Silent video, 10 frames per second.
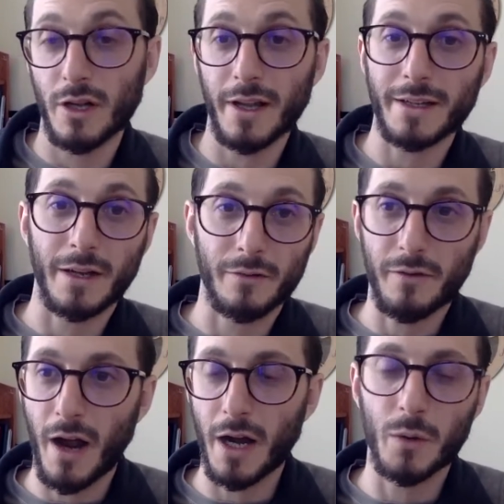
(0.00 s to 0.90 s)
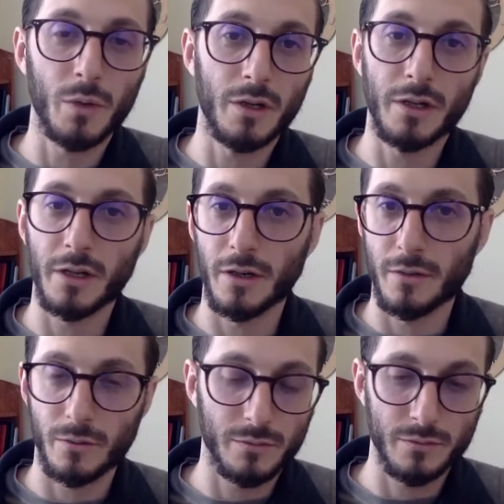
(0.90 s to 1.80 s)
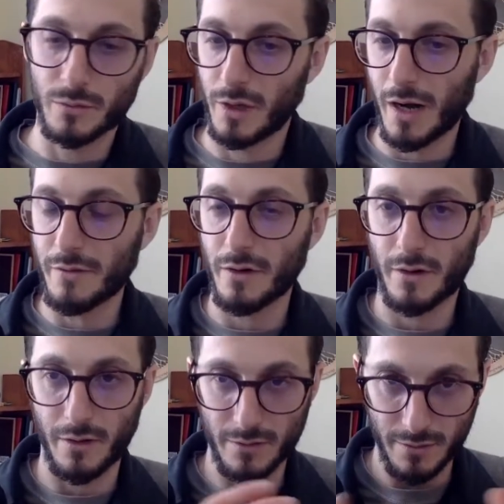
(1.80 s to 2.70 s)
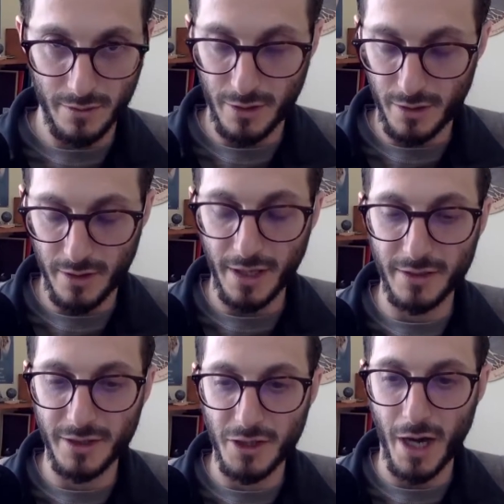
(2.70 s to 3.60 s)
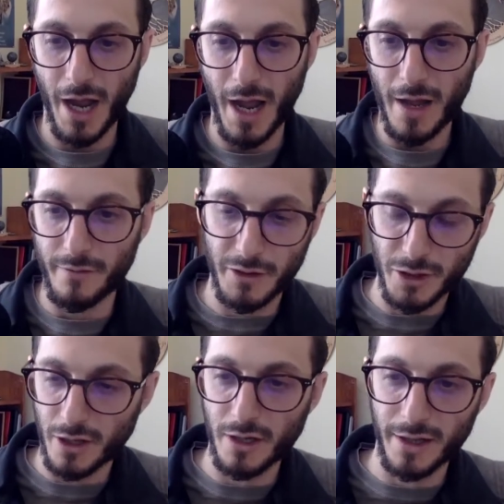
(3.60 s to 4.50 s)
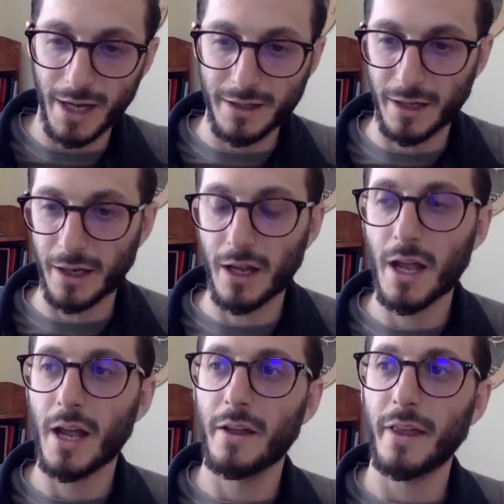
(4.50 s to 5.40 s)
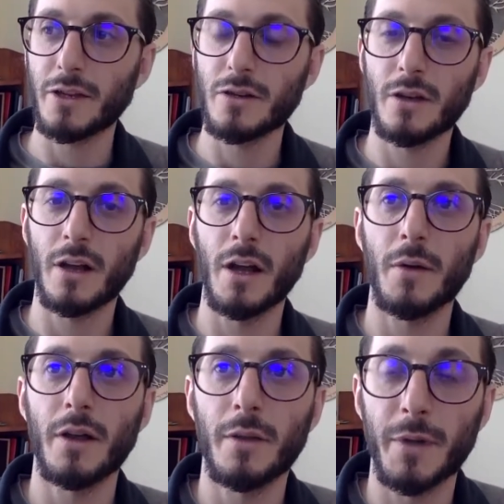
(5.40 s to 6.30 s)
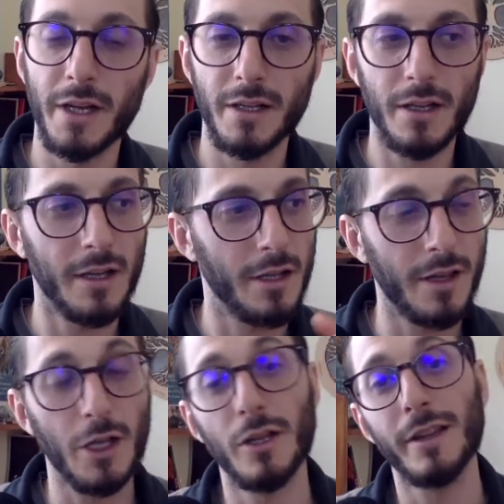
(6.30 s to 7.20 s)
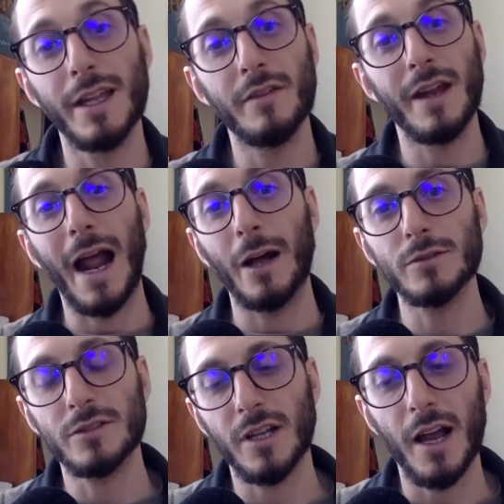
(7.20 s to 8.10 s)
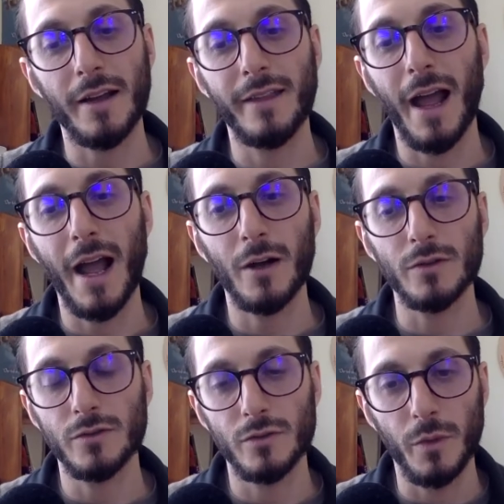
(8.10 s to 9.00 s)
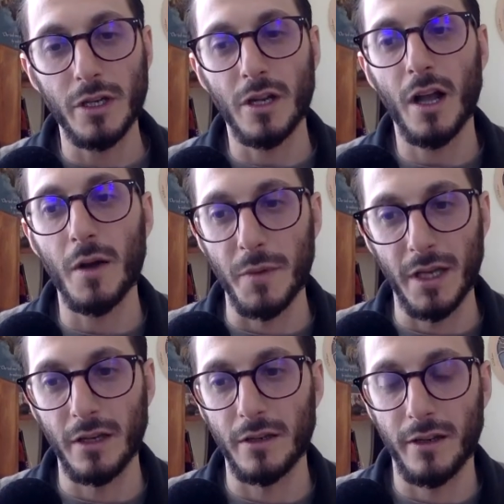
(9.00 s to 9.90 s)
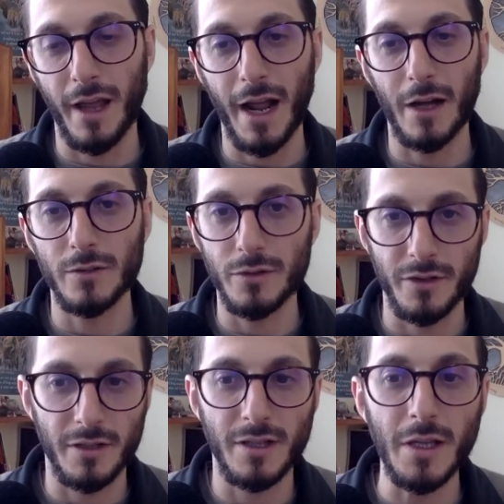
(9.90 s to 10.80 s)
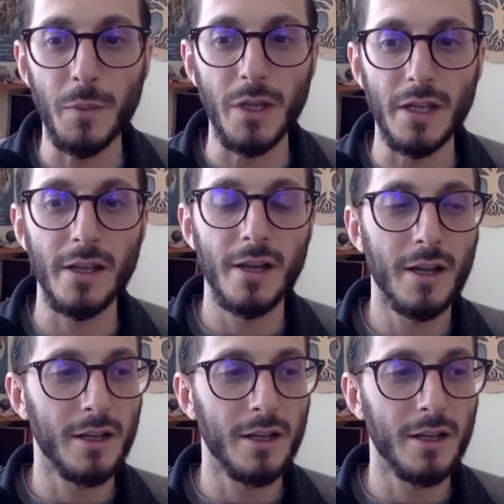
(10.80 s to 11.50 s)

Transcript: collecting firewood or whatever things that you have that you're collecting, that but it that you leave it outside the house when you come in to the house or the teepee,